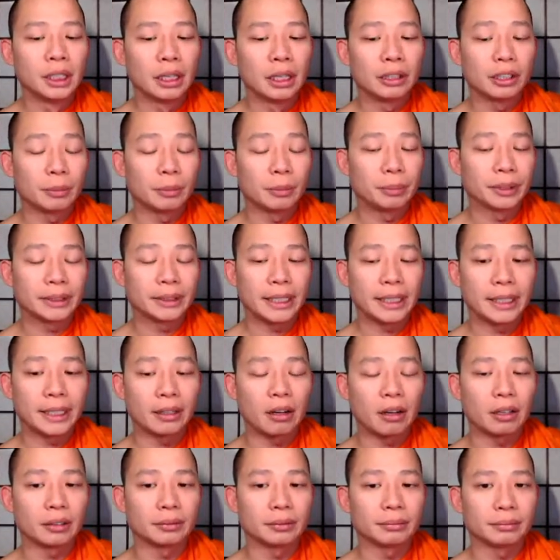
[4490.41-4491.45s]
You can put that
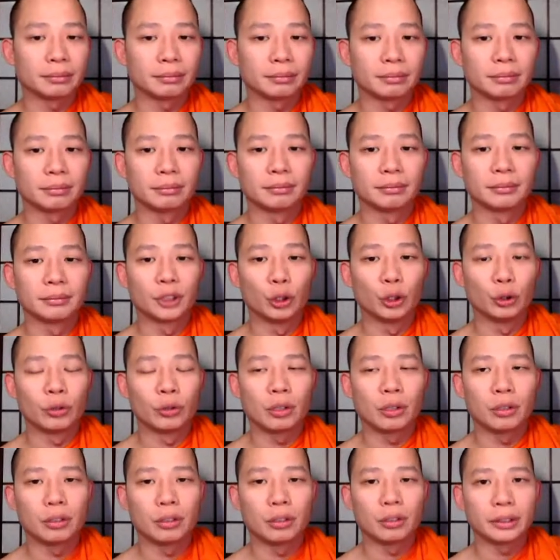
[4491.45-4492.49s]
on
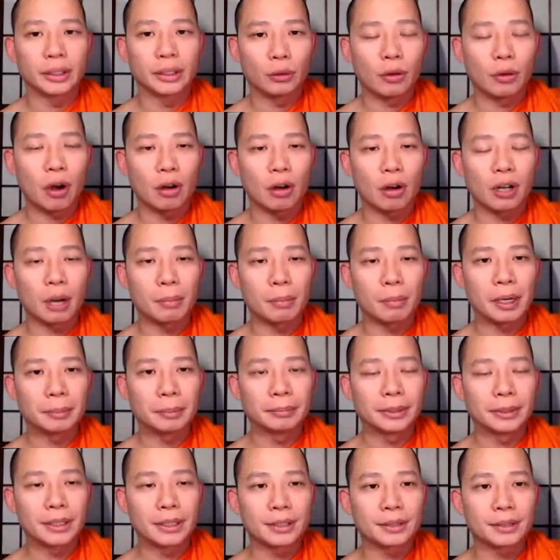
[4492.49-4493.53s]
Google and it will all come up.
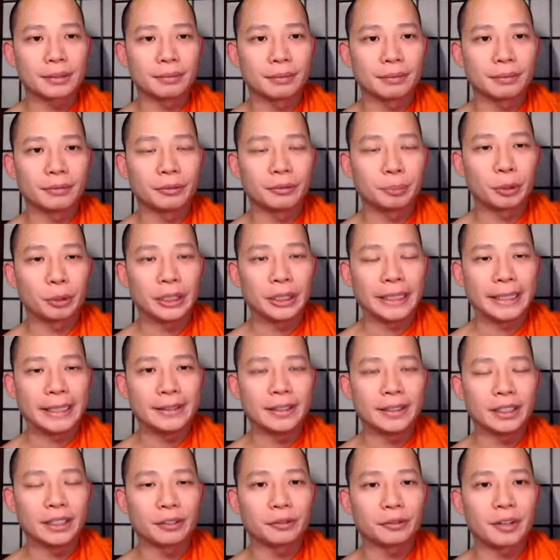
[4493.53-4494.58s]
It's pretty
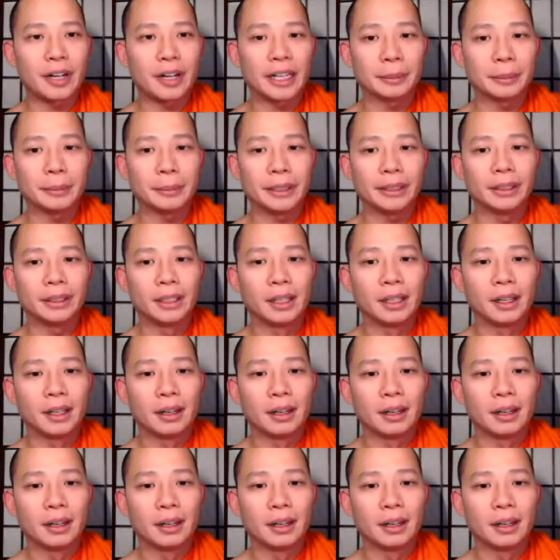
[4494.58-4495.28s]
easy to find me.